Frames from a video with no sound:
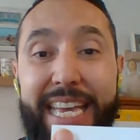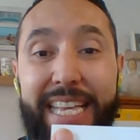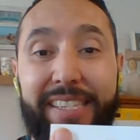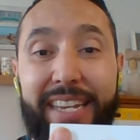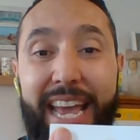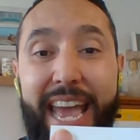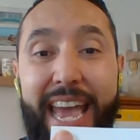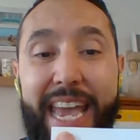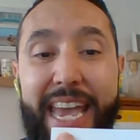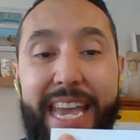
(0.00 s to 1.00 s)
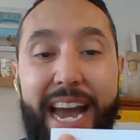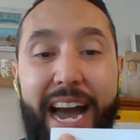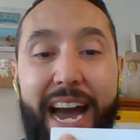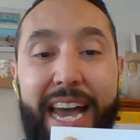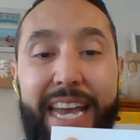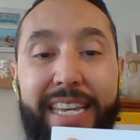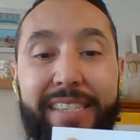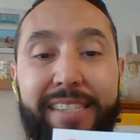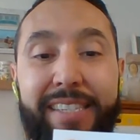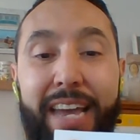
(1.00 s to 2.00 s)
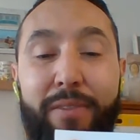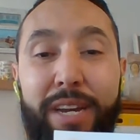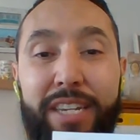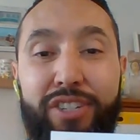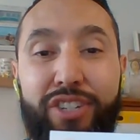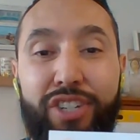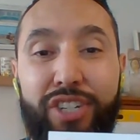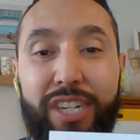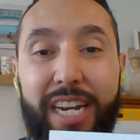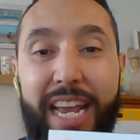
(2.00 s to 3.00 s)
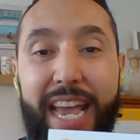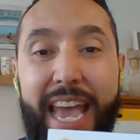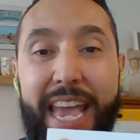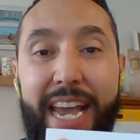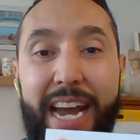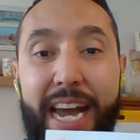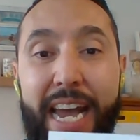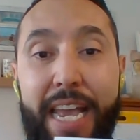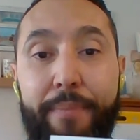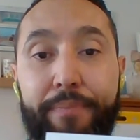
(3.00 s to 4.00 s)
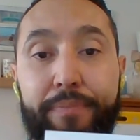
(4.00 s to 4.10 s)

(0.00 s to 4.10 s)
It's an AI sandwich. AI.